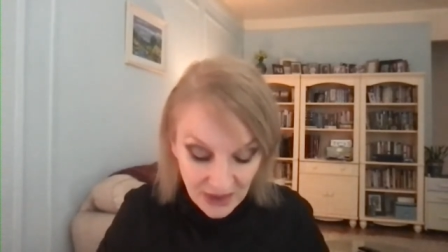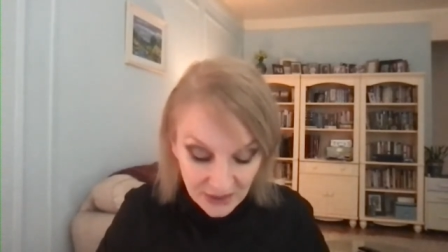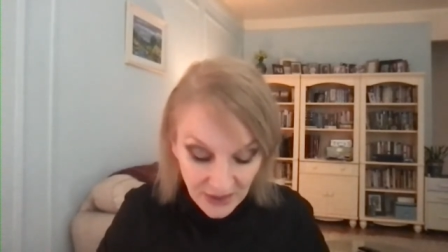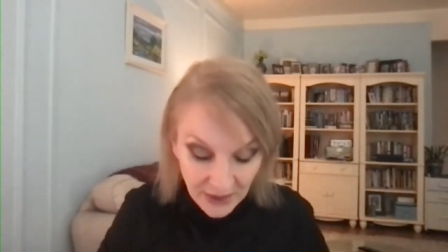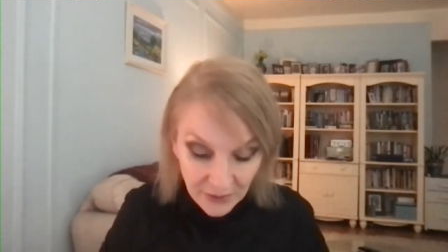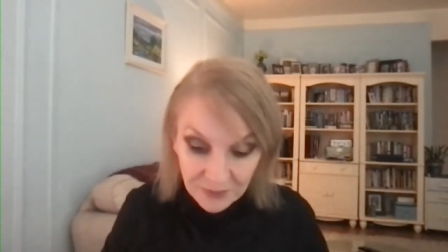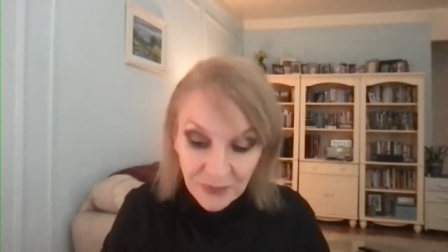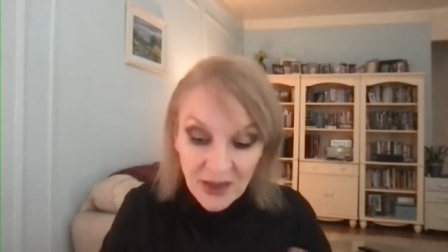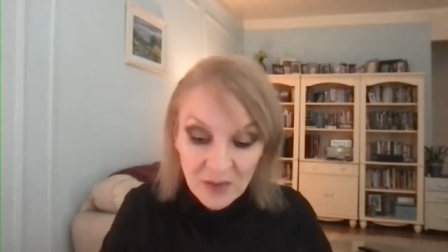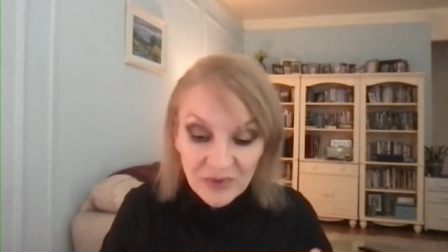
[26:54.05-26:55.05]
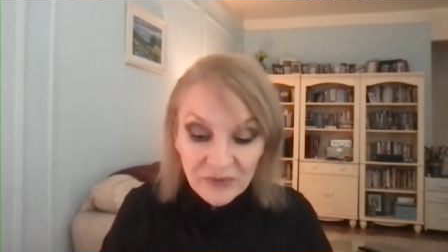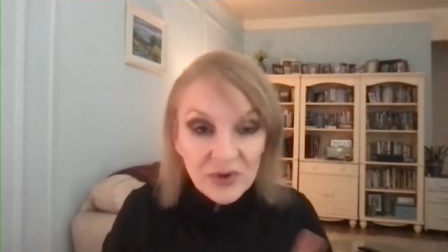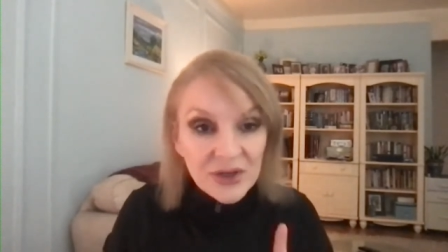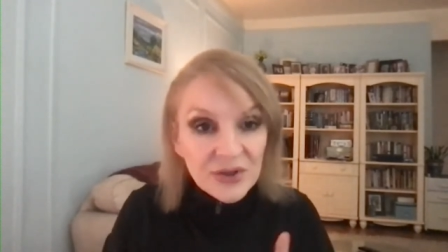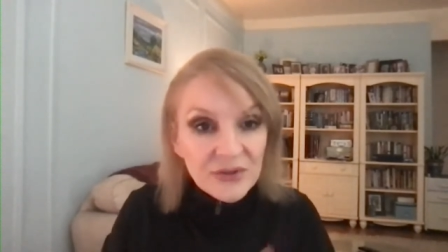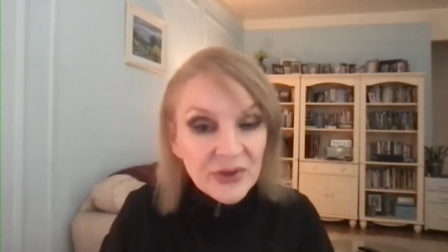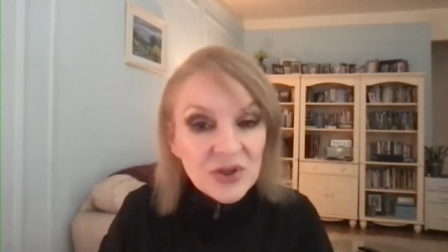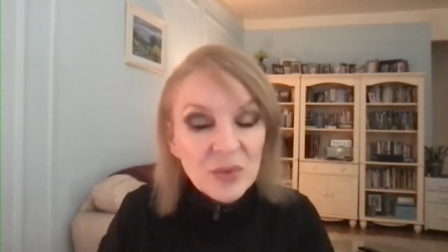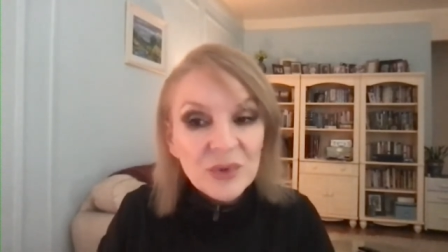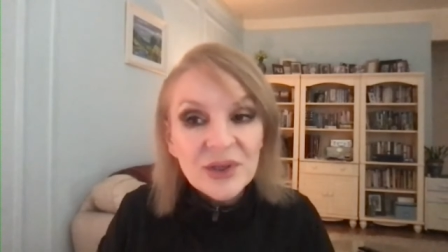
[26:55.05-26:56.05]
Now, before I just finish
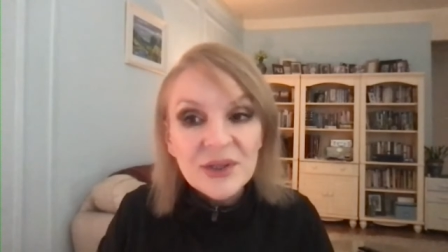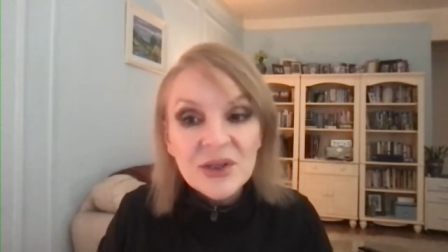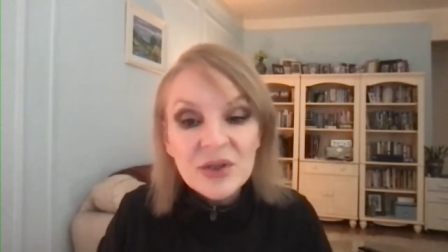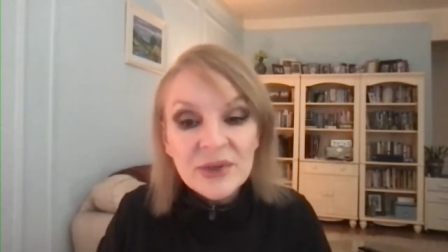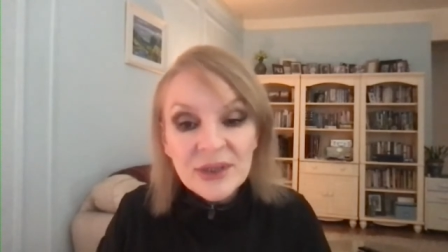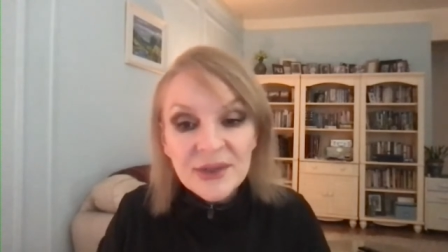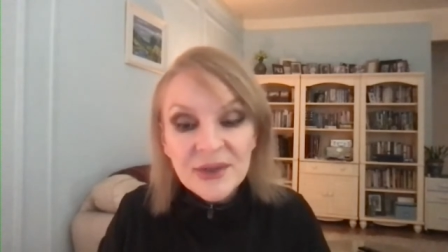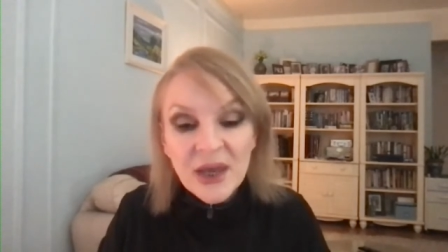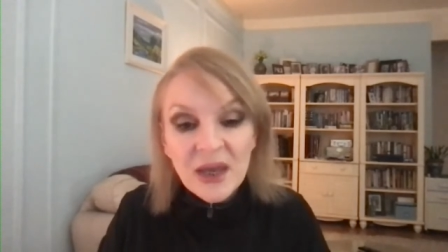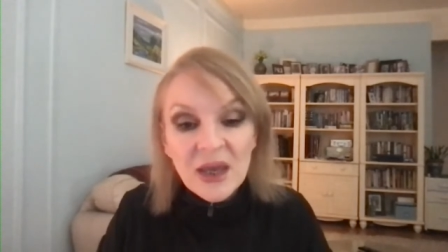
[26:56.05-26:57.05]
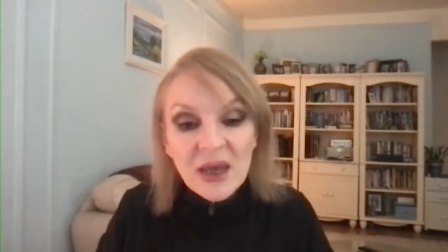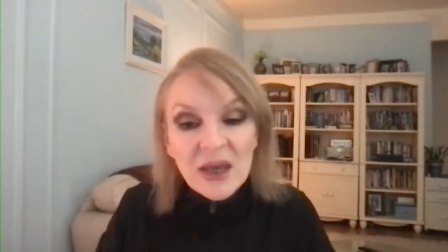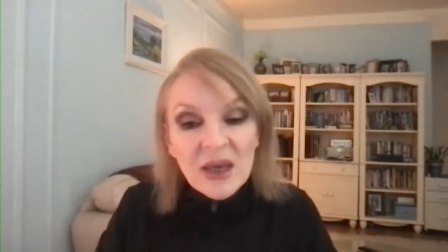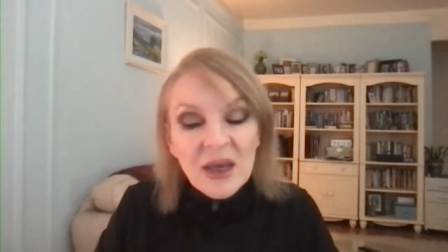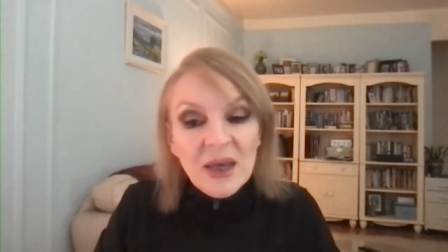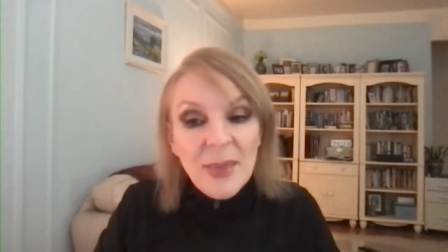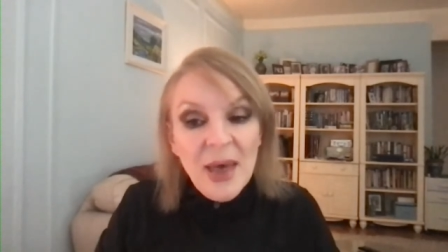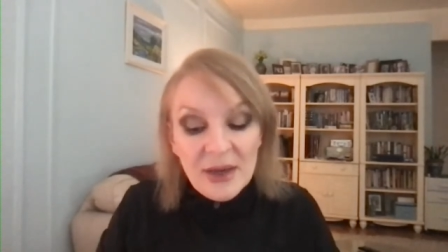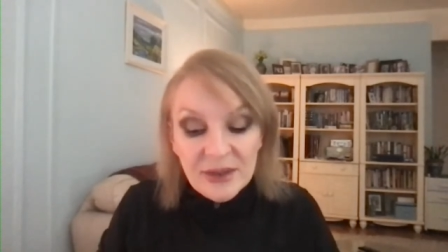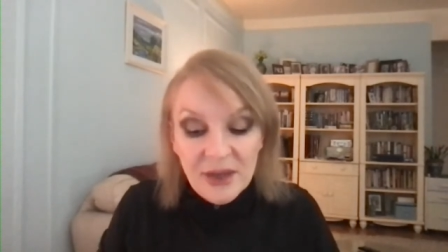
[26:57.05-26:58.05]
up with this, I do want to say
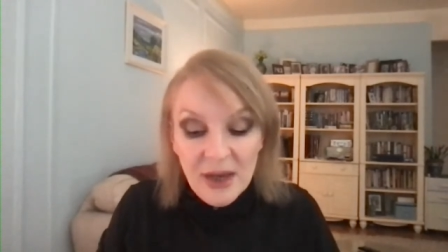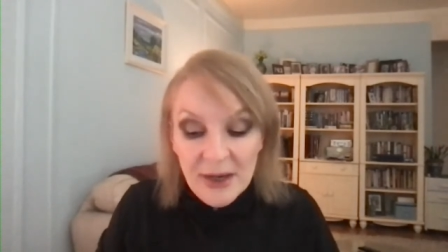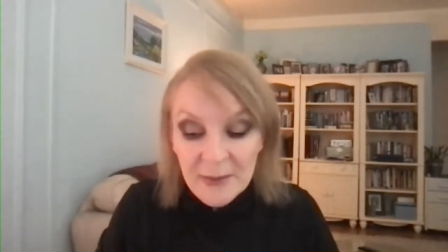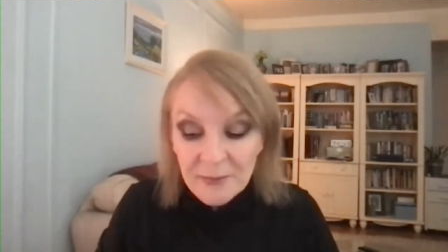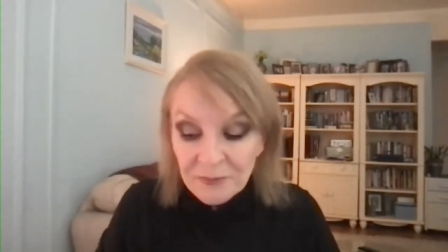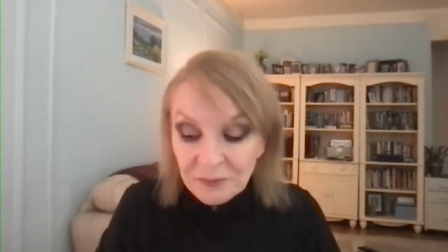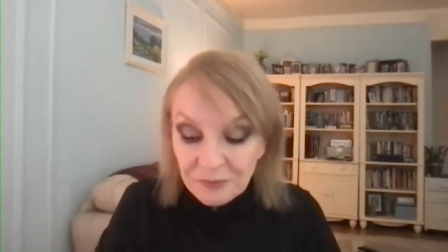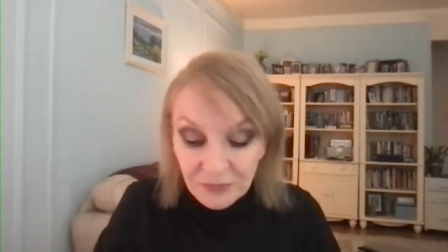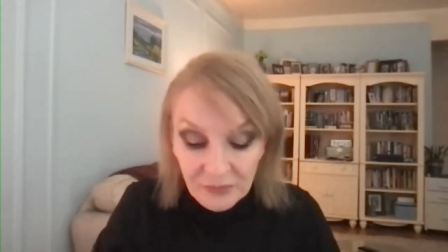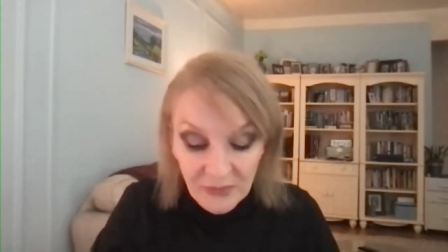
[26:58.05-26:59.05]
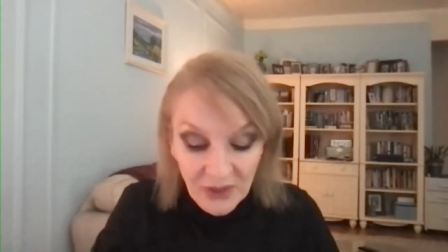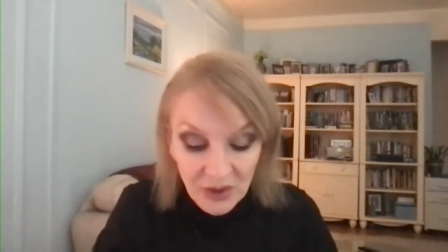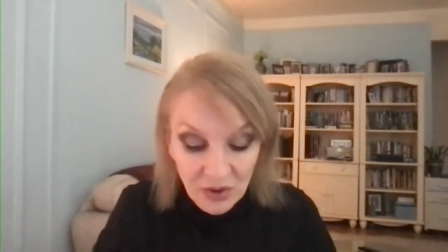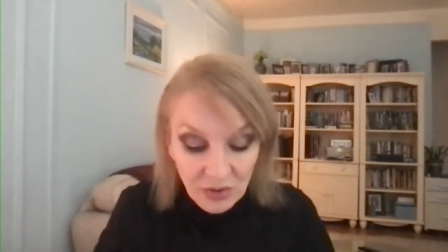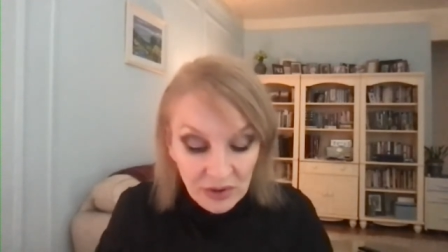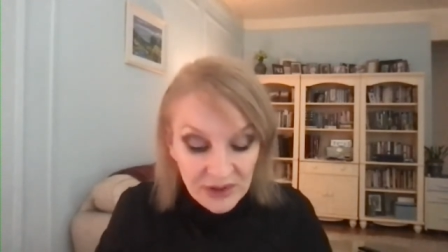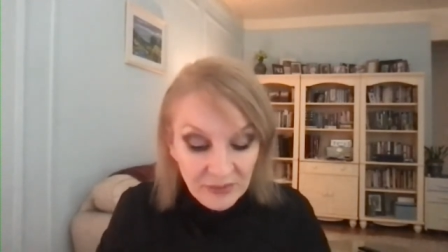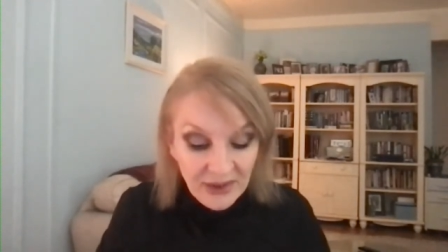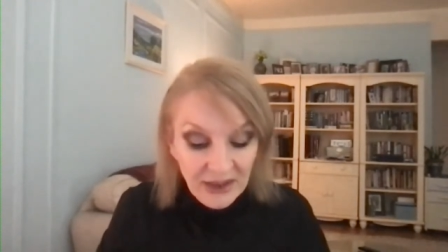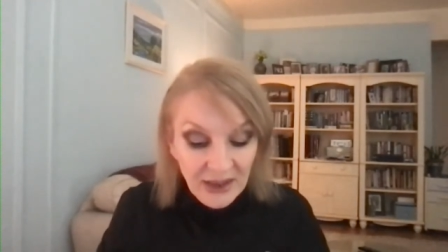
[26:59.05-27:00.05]
that, um, you know,
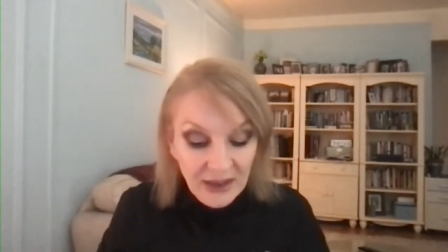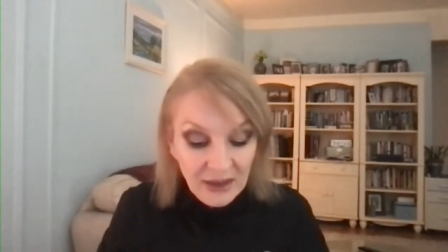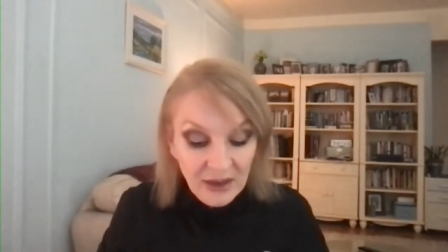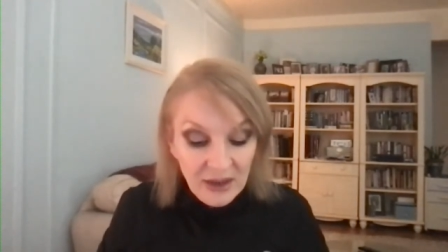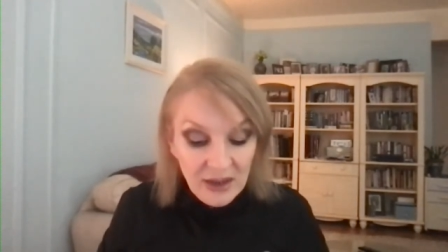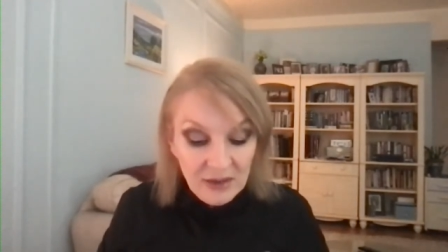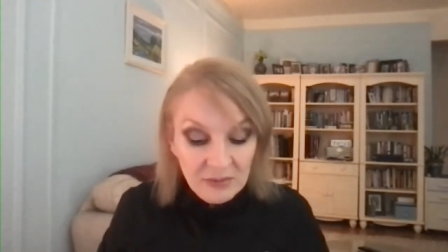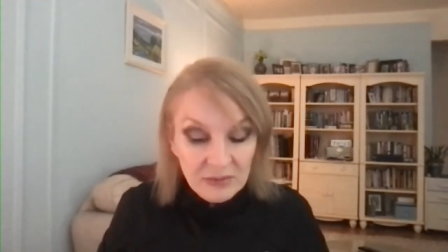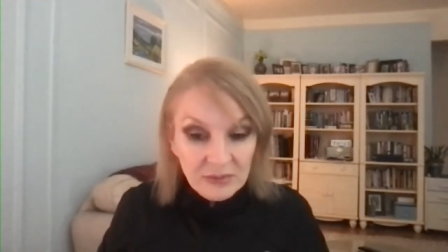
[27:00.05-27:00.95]
ultimately, um,